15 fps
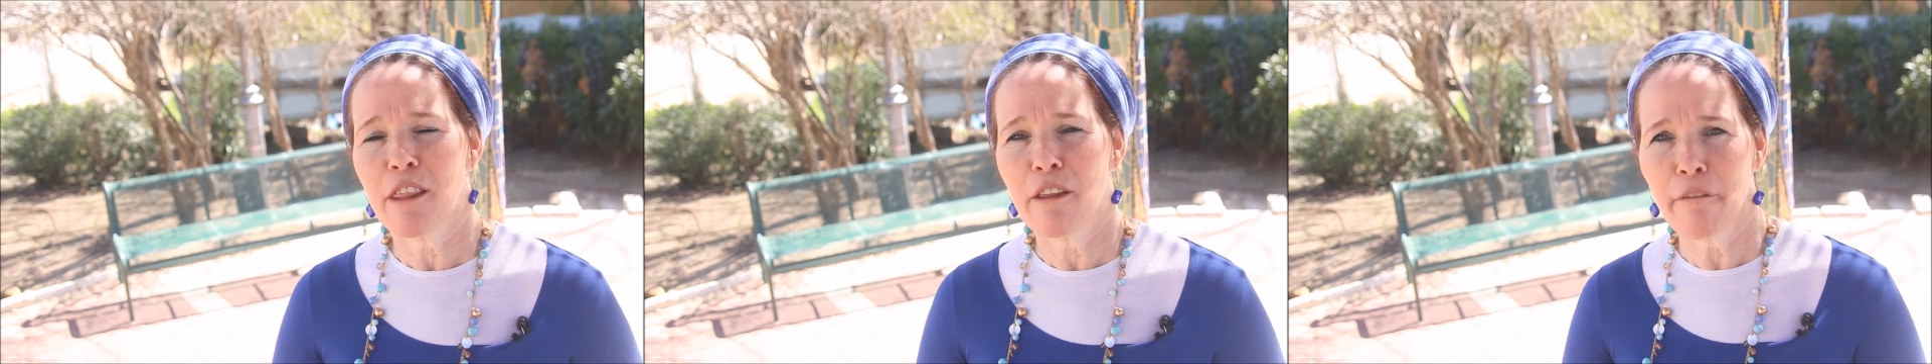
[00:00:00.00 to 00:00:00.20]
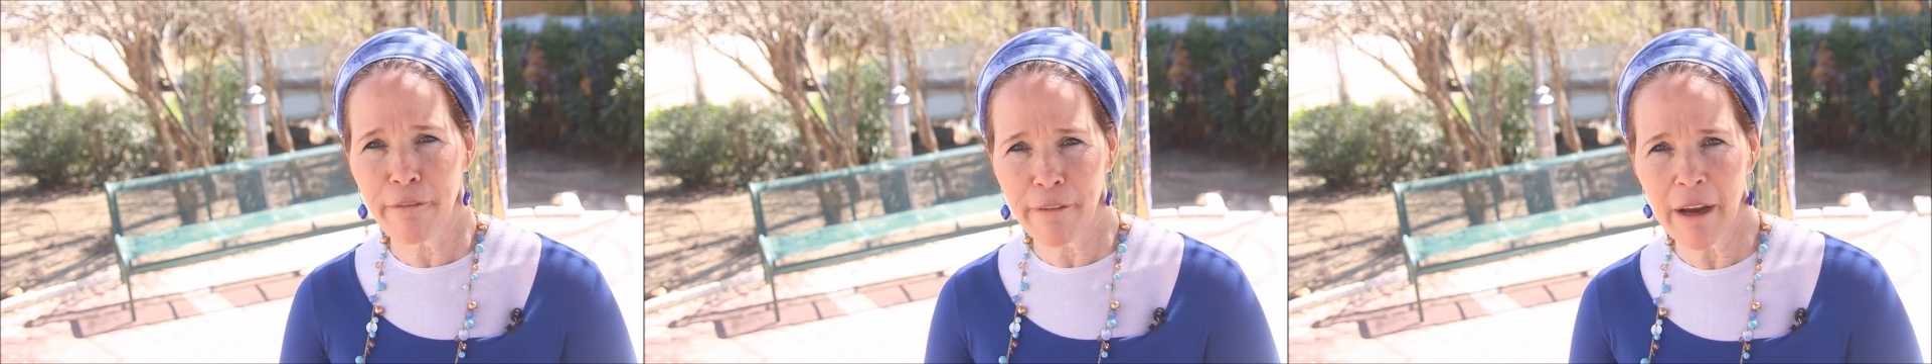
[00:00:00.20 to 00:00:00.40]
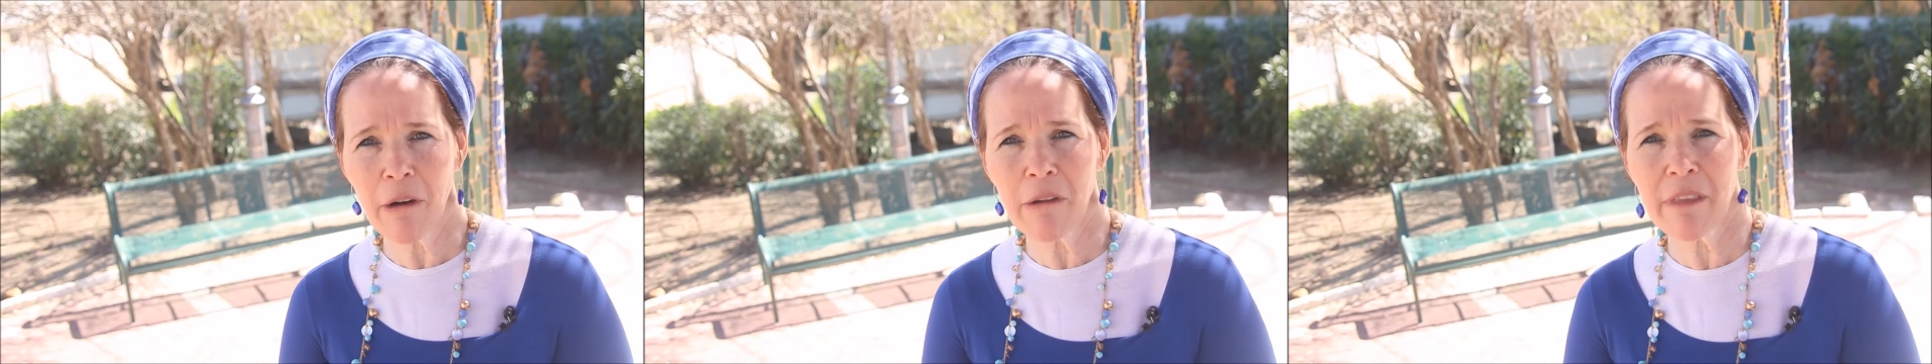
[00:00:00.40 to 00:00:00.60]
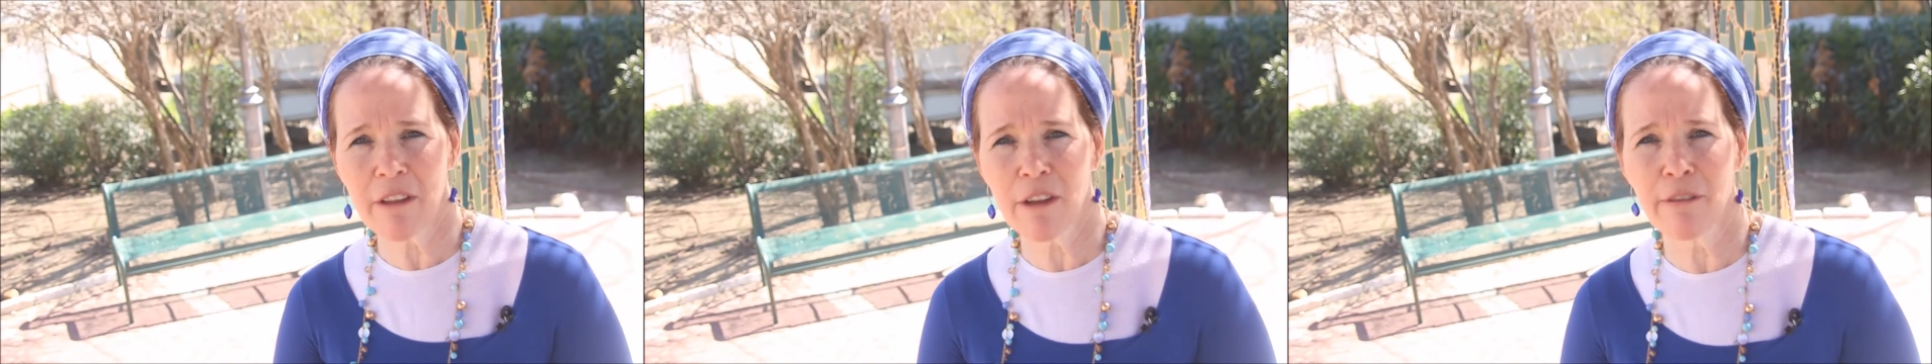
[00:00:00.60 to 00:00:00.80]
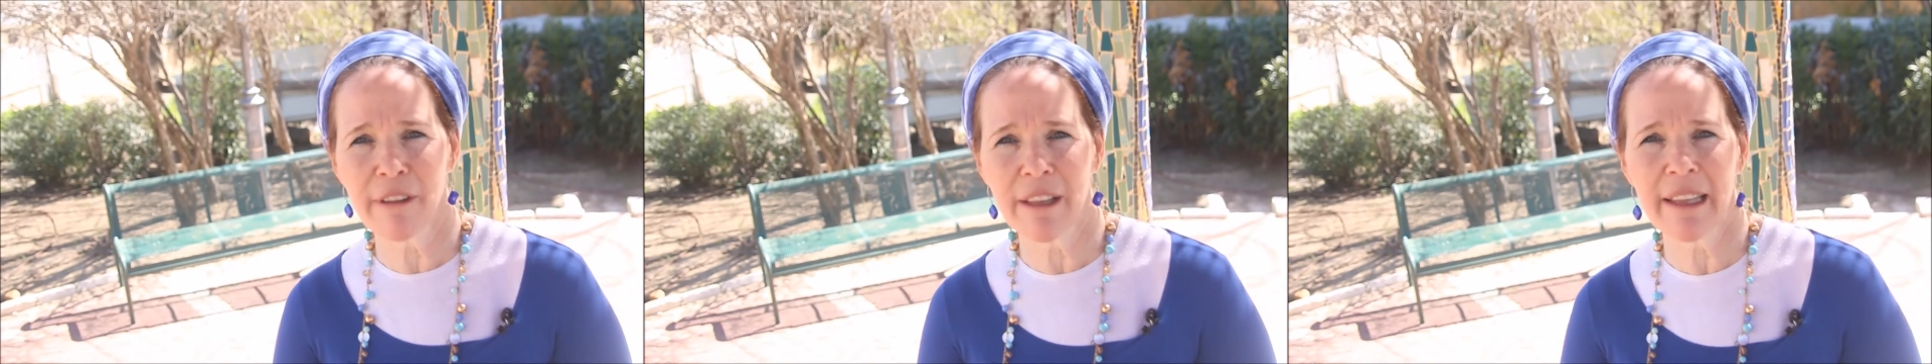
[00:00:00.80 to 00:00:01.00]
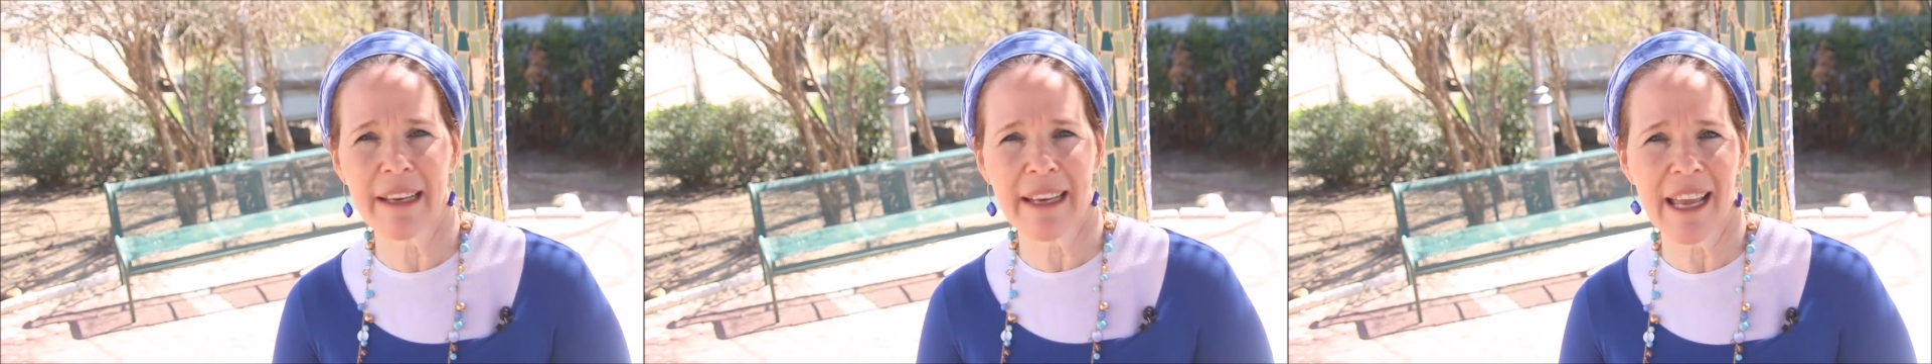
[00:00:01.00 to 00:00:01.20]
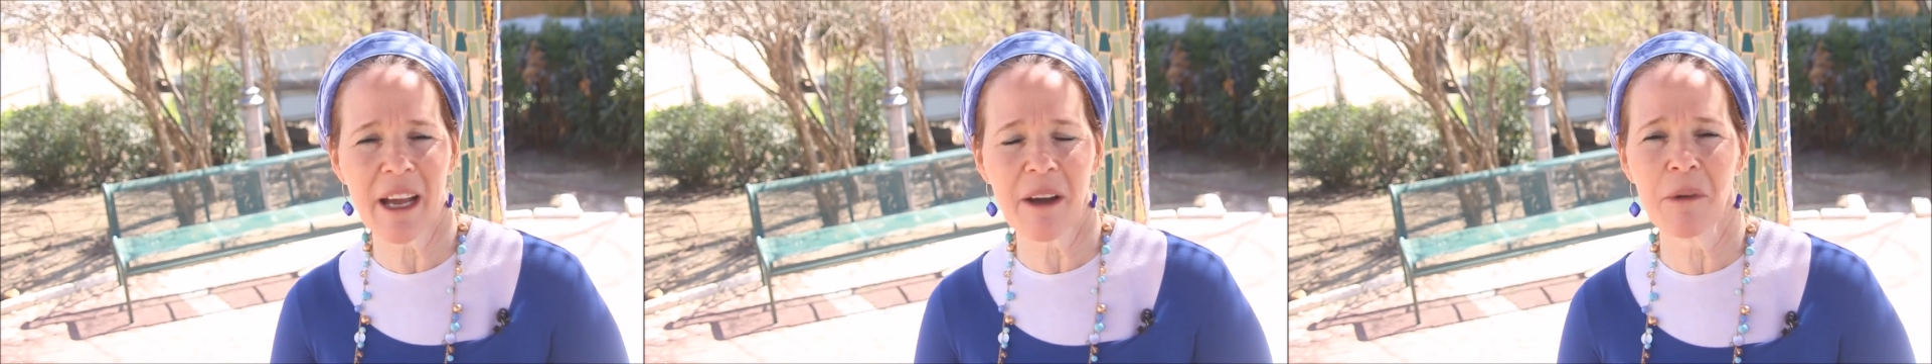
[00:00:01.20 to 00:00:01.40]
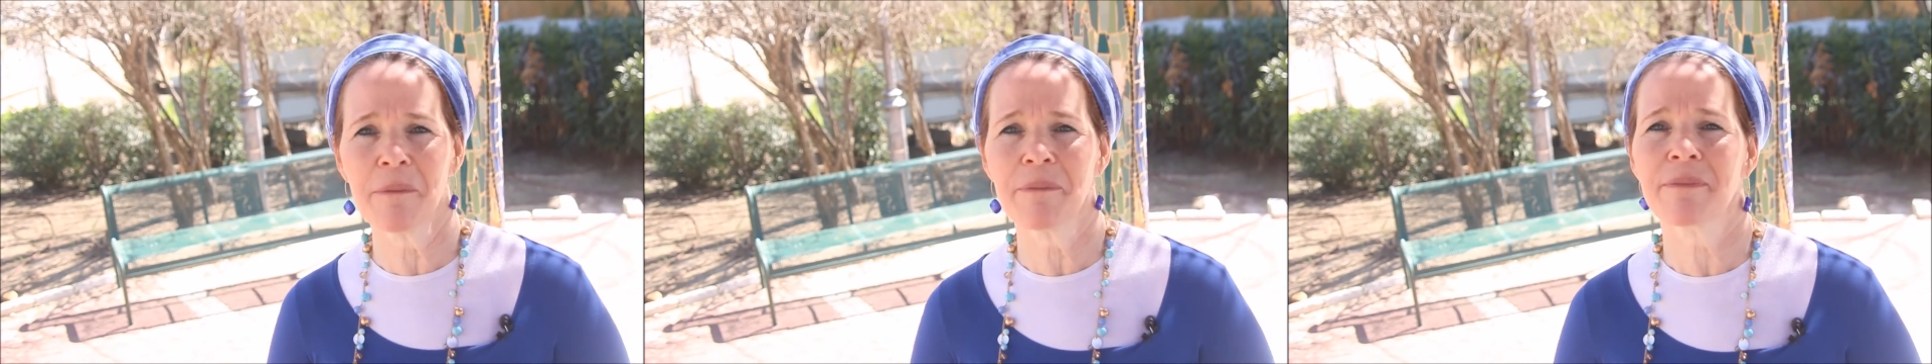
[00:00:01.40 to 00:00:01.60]
the fear that you're feeling
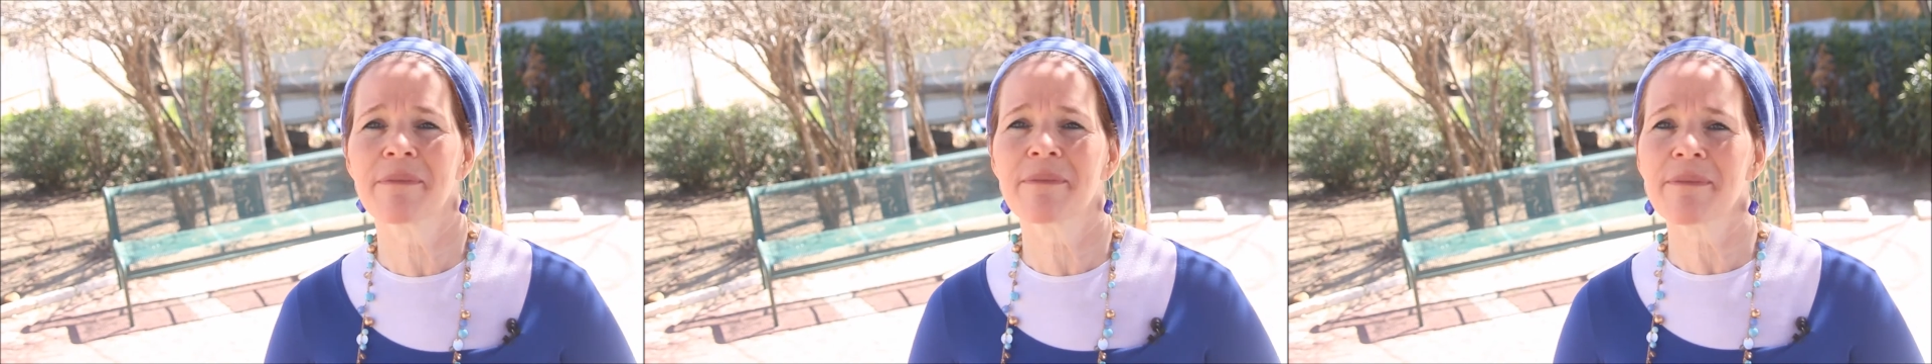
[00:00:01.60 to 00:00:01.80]
now,